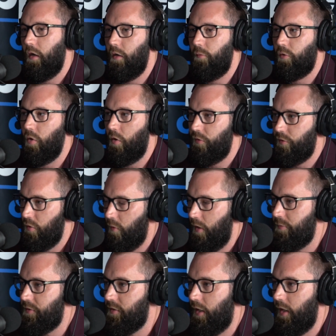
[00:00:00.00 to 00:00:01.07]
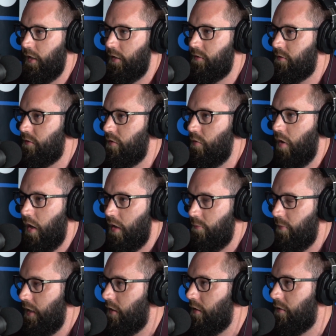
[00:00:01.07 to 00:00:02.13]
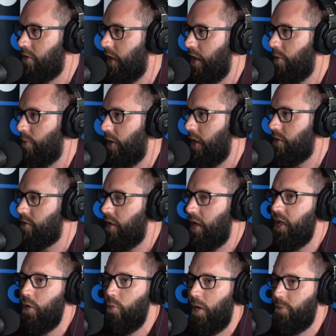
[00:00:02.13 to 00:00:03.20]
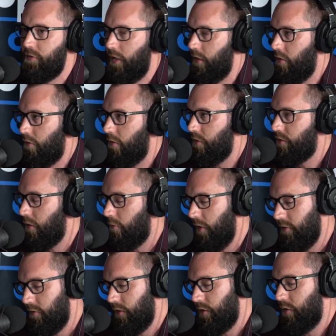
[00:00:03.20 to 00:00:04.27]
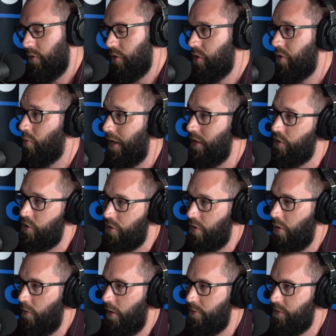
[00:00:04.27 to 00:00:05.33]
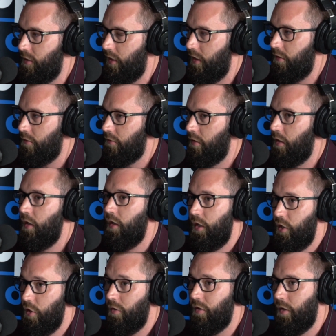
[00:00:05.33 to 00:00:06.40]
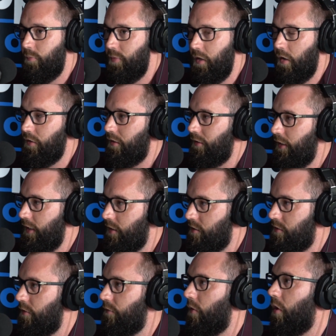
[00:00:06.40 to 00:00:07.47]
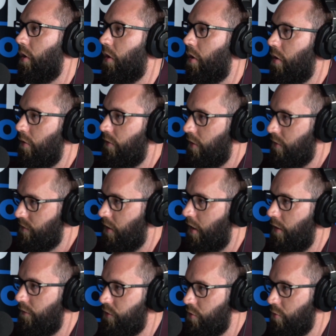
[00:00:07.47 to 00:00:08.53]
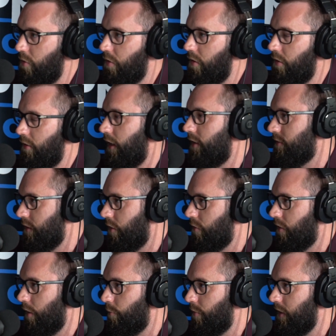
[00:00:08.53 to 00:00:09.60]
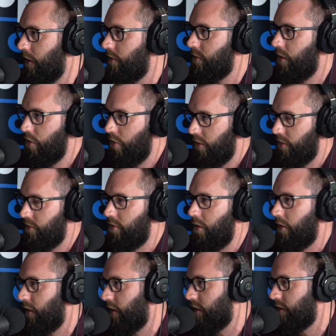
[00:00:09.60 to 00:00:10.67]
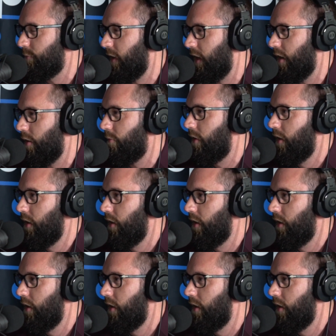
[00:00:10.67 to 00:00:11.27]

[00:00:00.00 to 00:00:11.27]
crawl through websites, do automated campaigns to any website owner. So basically, as soon as you register a website, you're going to be on the list of all those offshore SEO companies, and you're going to start getting spam